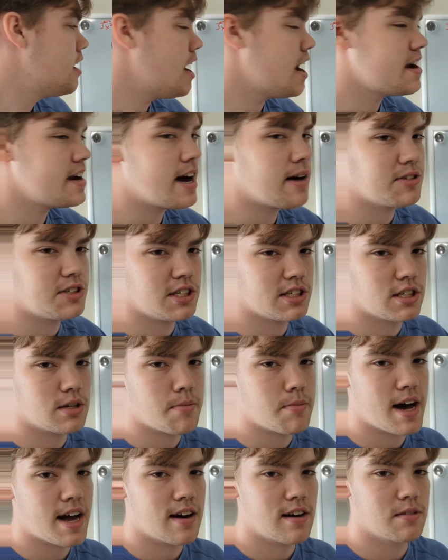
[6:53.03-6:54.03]
And now it's just a
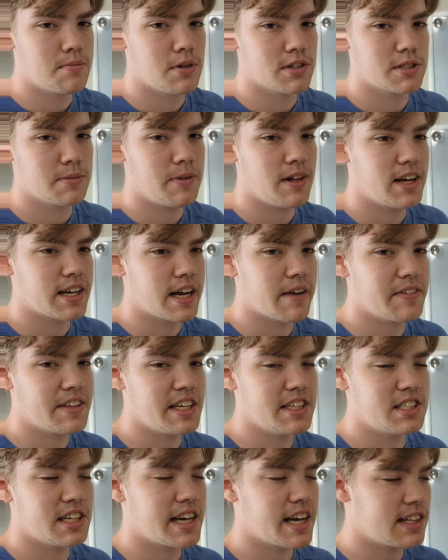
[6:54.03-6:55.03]
matter of multiplying
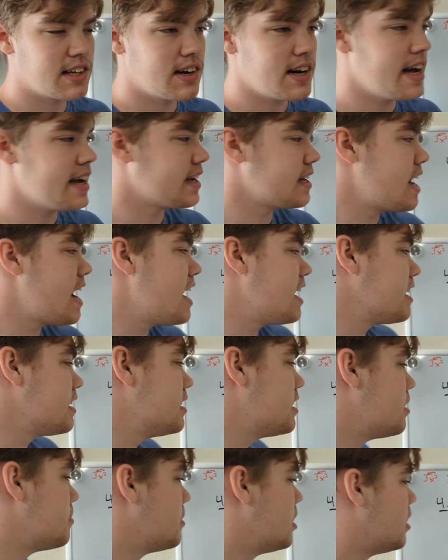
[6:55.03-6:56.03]
everything together and adding
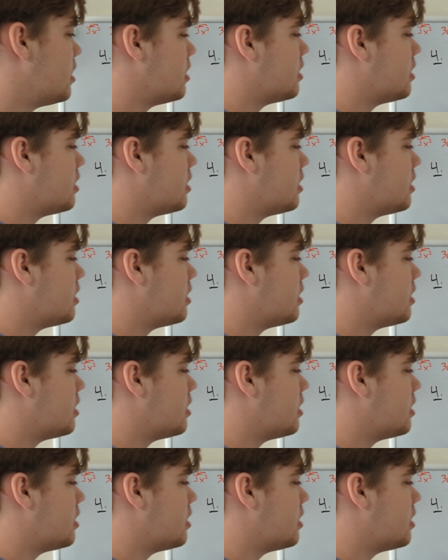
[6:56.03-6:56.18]
them.